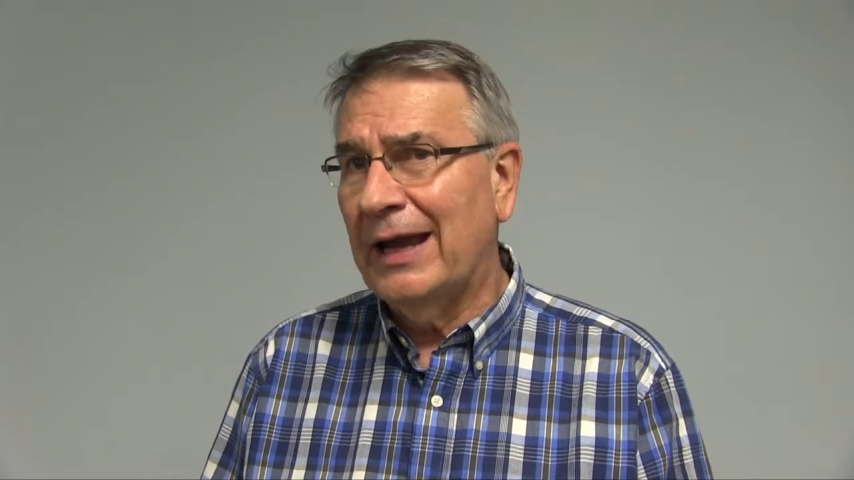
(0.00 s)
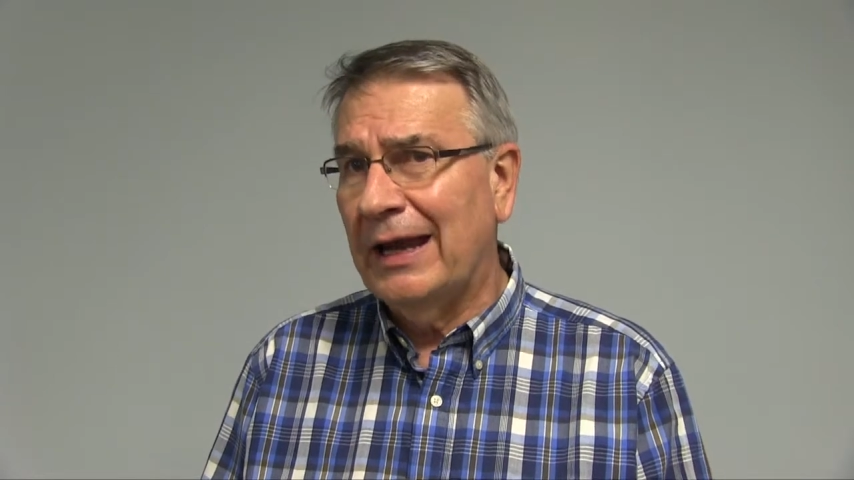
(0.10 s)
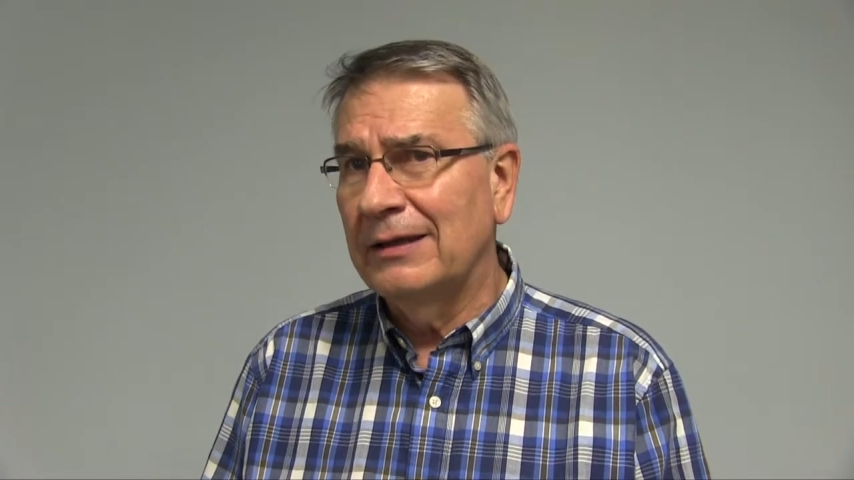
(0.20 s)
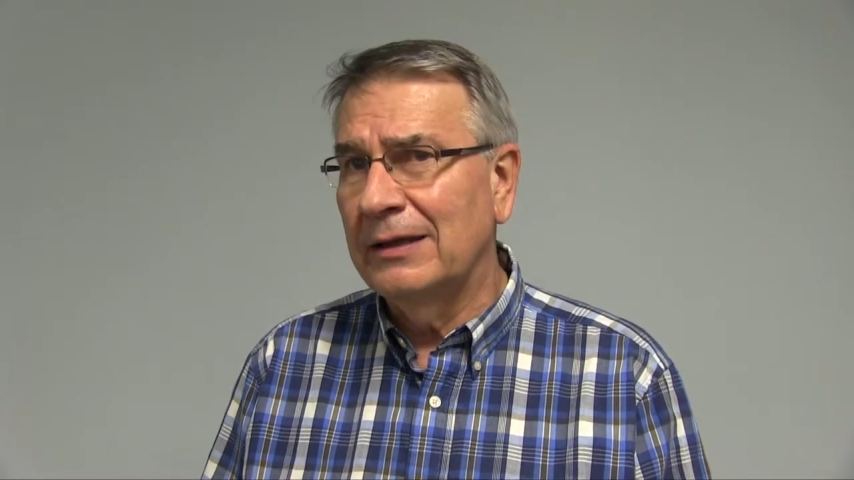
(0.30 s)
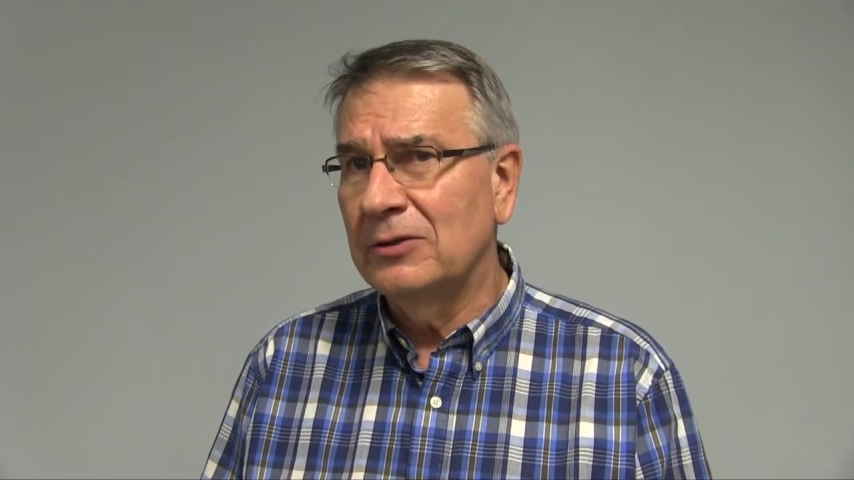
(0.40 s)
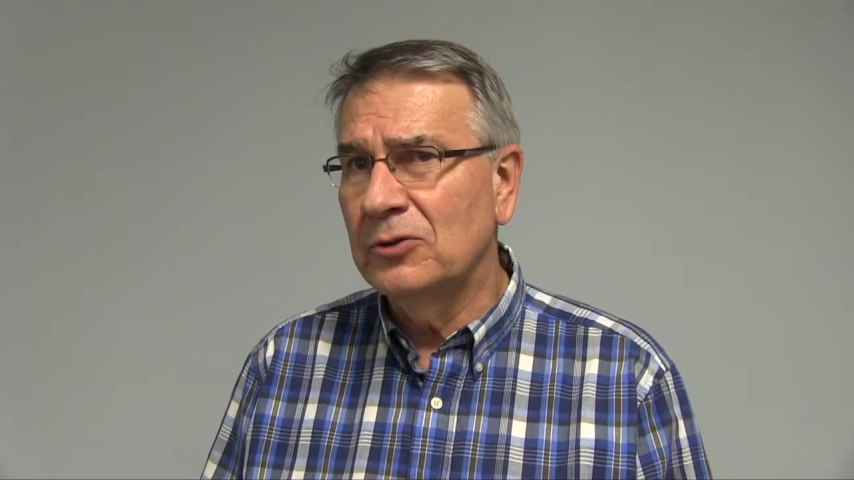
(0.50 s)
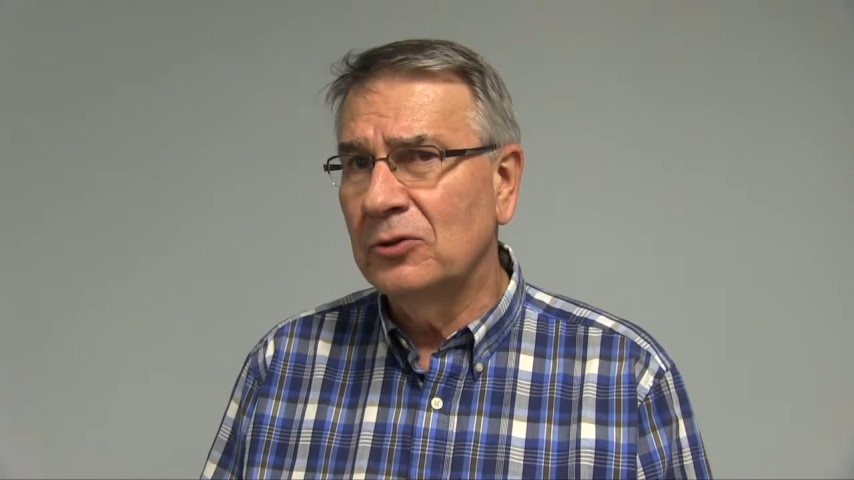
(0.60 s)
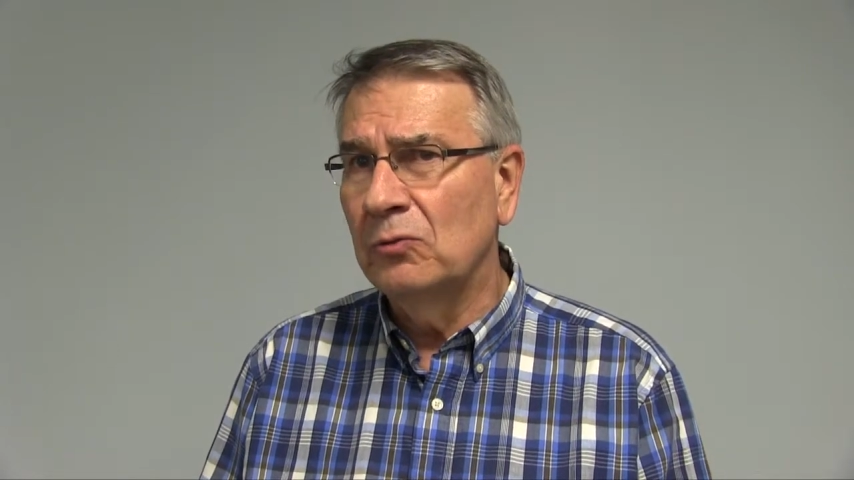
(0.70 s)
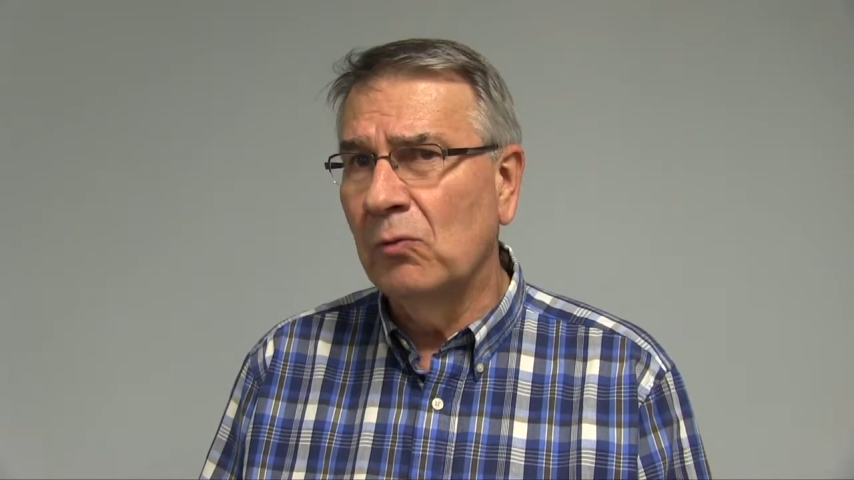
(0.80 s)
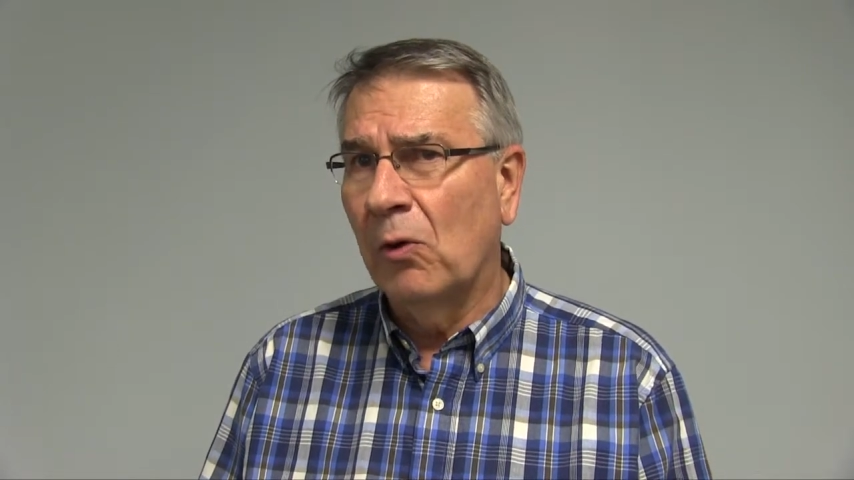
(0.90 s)
and then
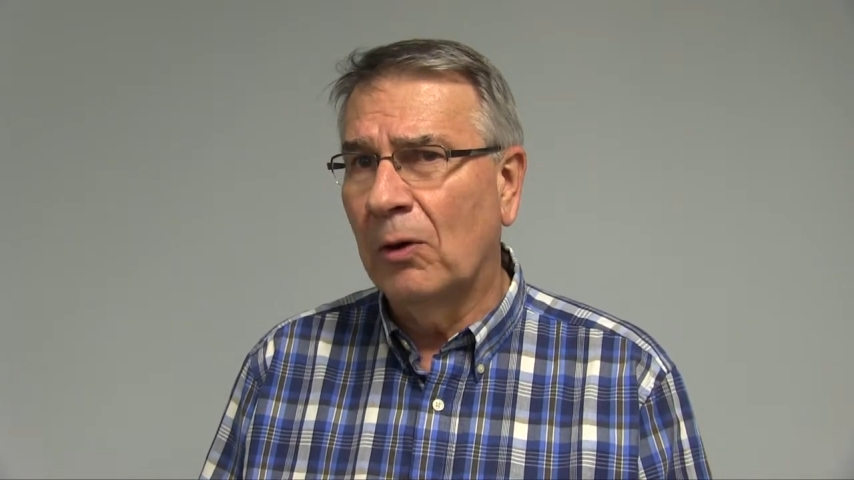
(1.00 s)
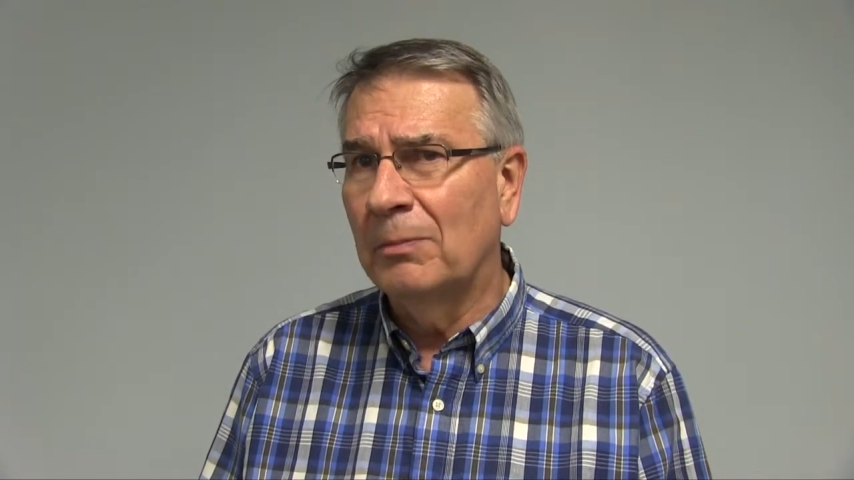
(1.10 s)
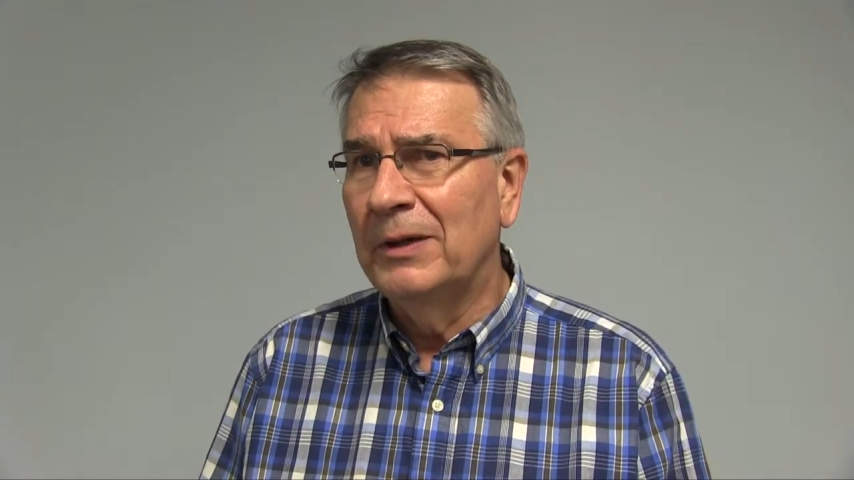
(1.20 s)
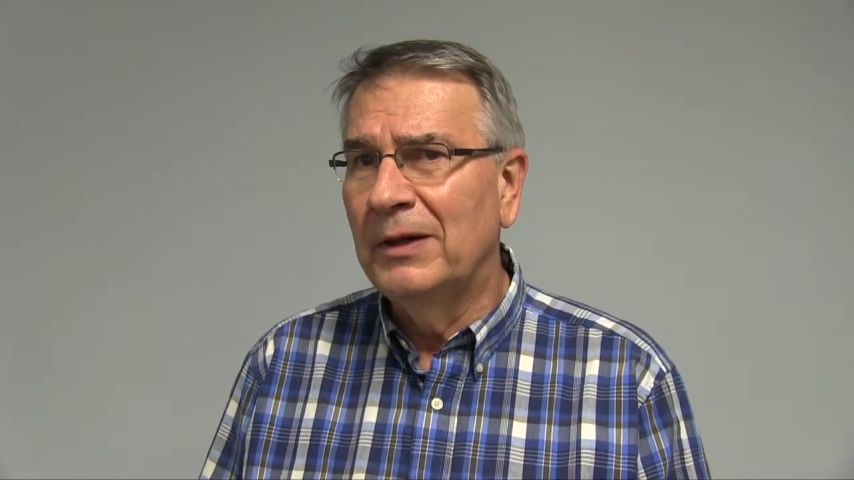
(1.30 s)
too warm.